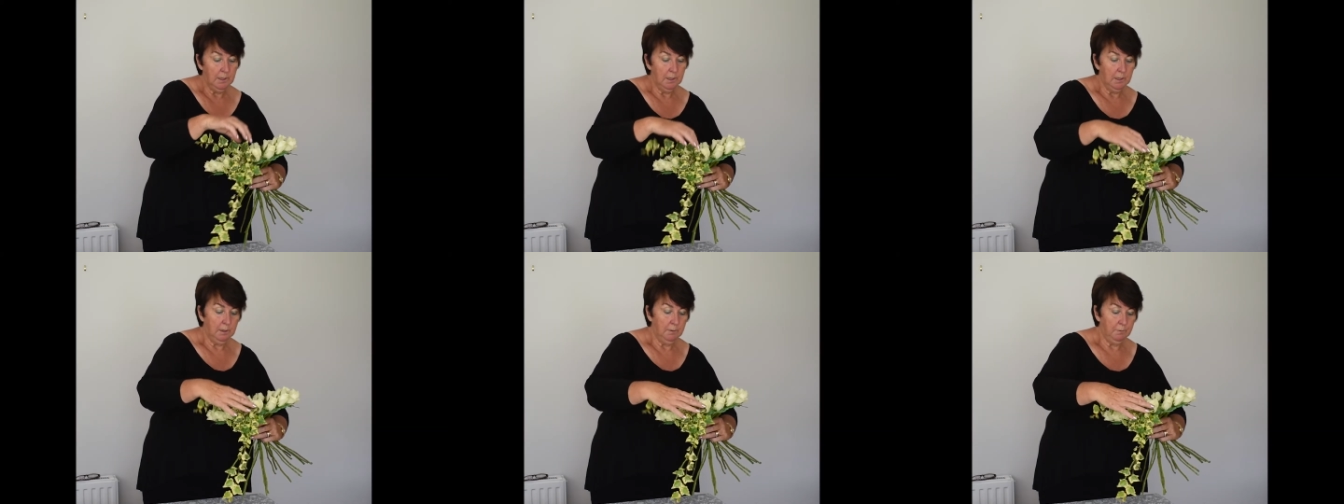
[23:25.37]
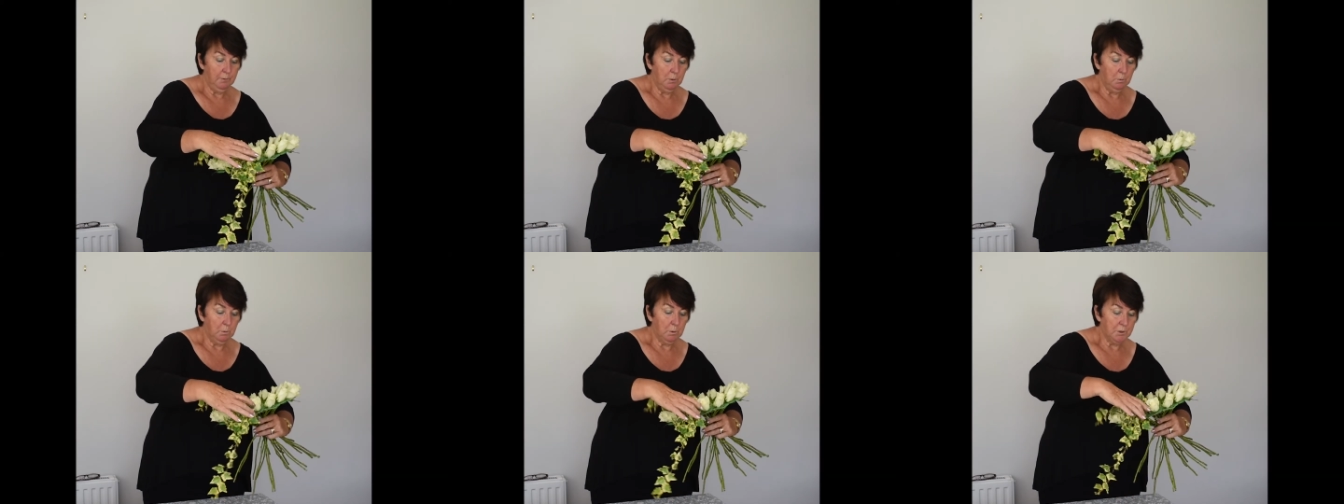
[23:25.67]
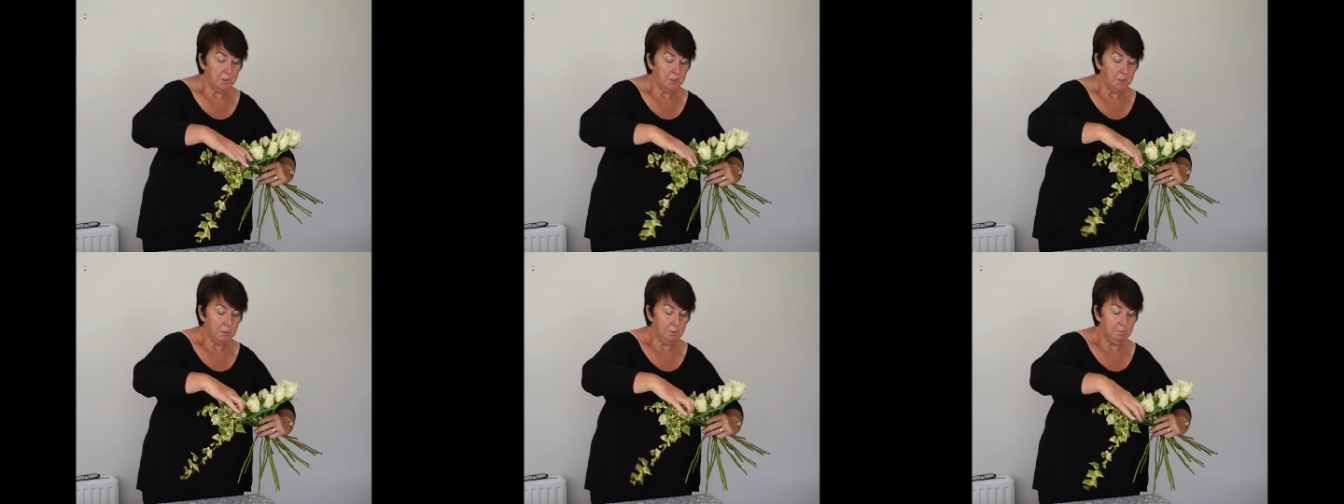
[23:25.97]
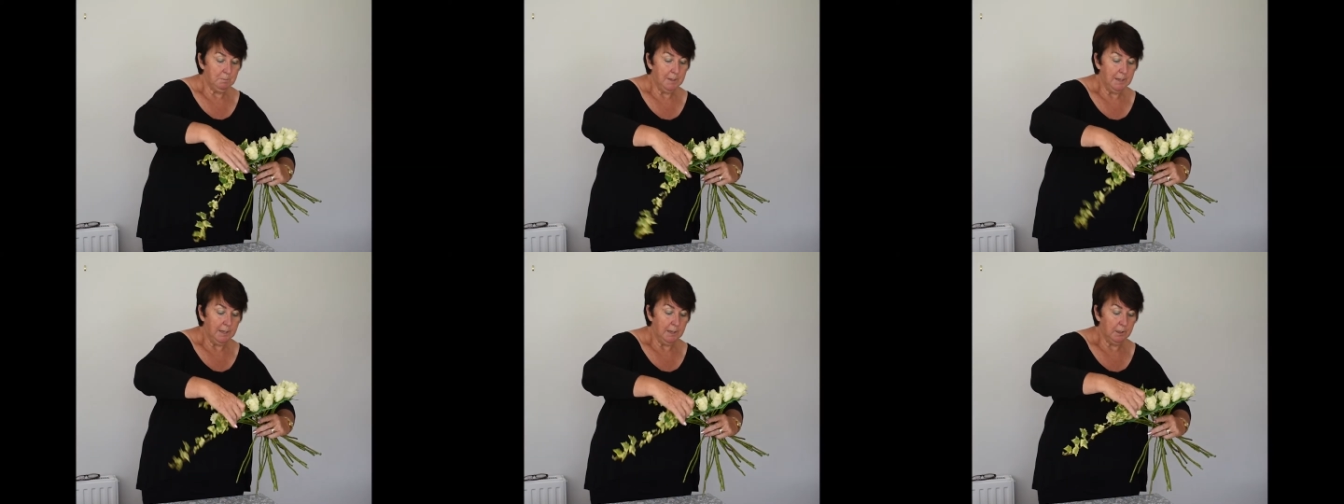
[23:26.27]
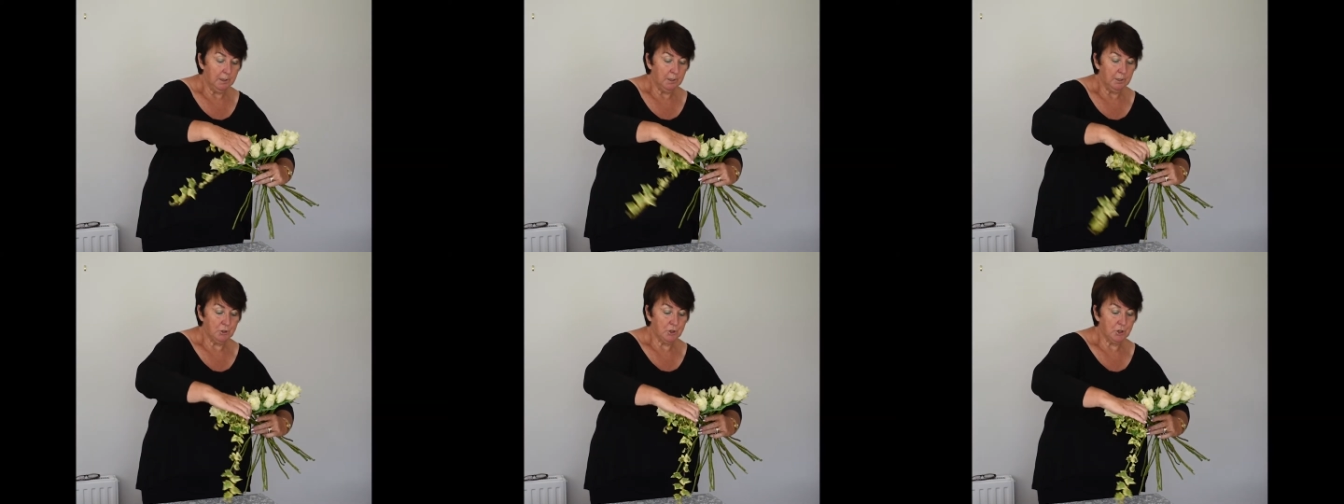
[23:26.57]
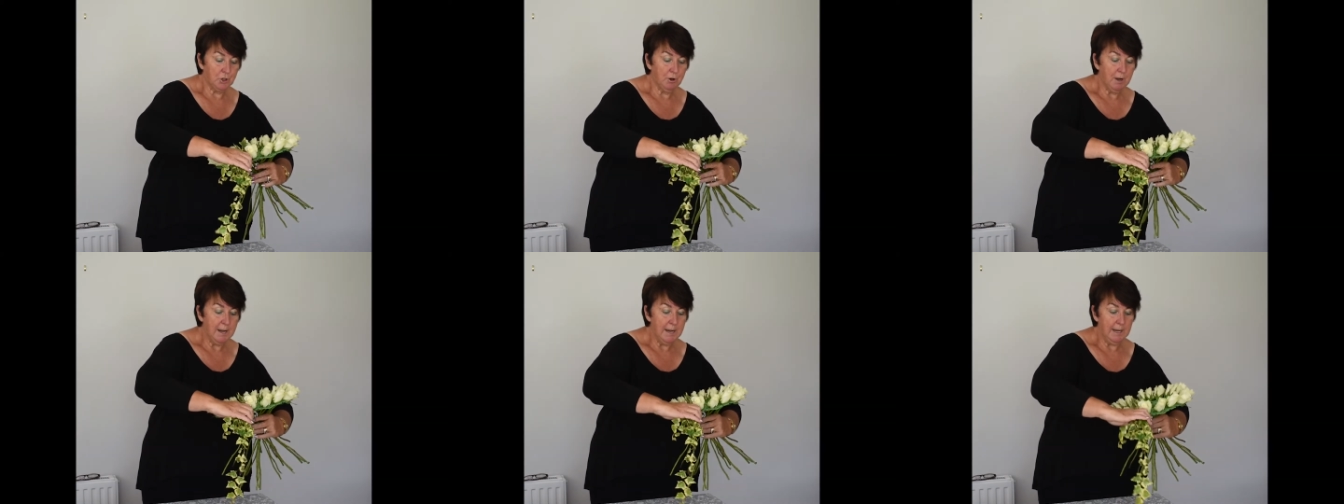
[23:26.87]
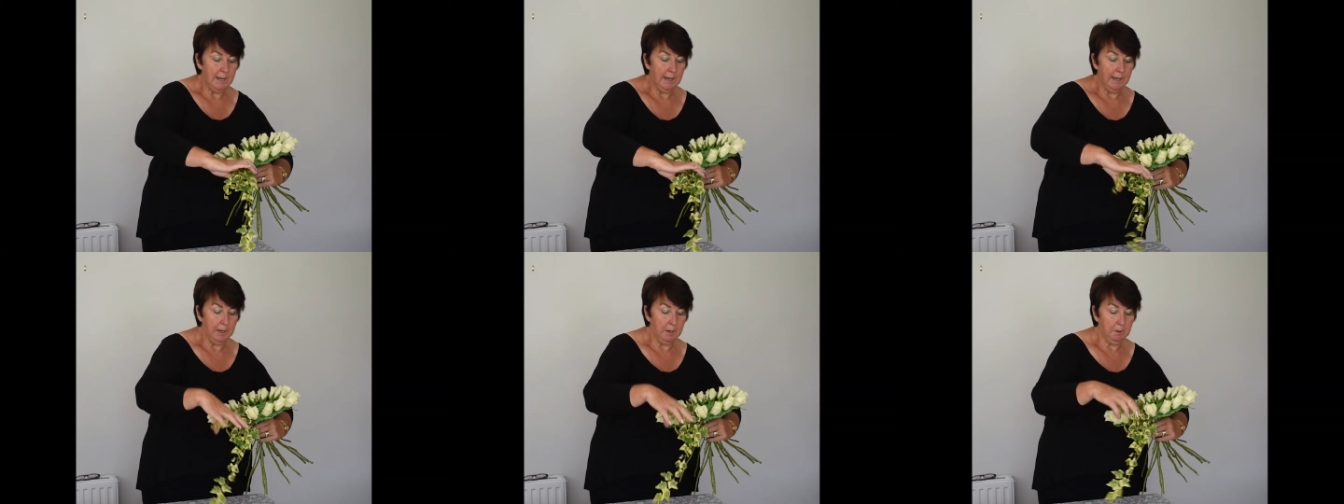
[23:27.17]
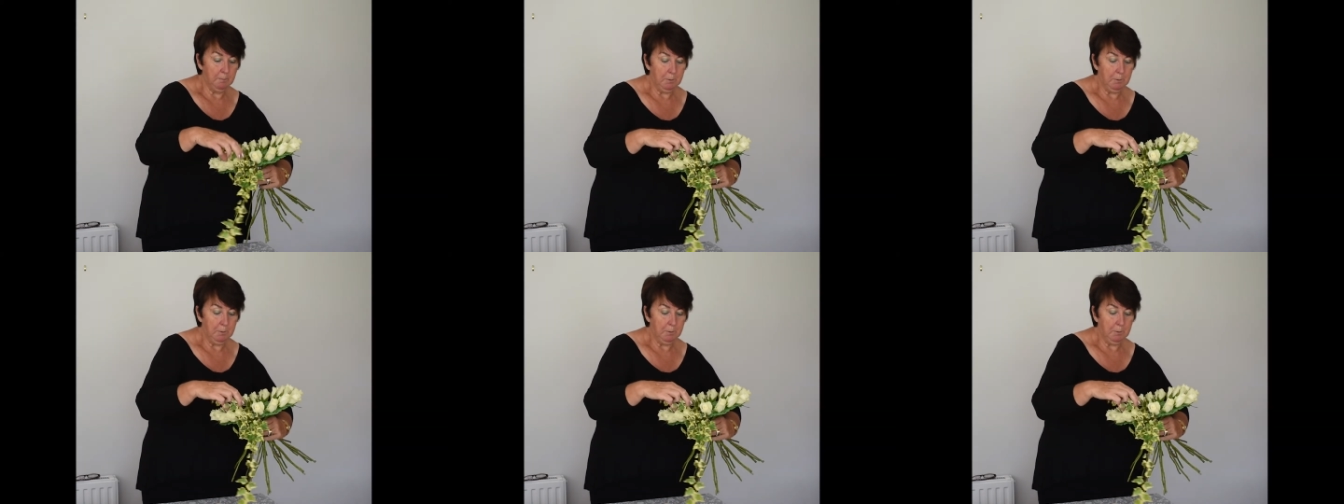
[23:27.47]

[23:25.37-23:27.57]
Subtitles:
if you wanted to make a trailing